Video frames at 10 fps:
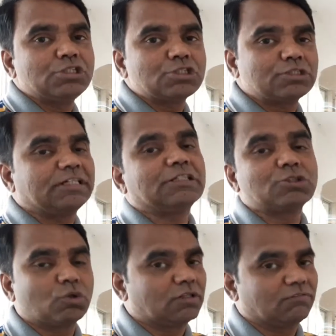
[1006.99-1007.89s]
to get the
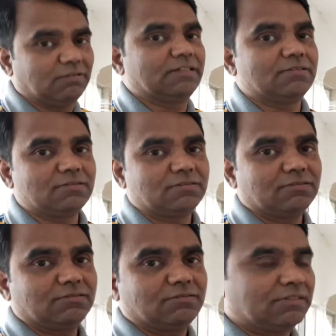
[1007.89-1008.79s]
total flux,
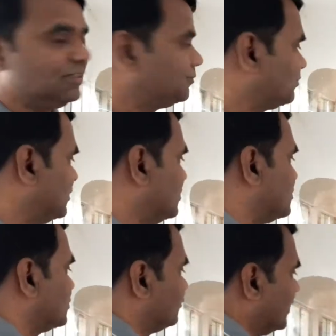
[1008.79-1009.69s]
right?
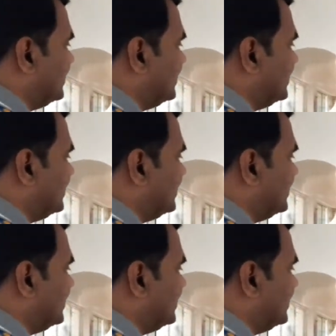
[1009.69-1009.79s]
So phi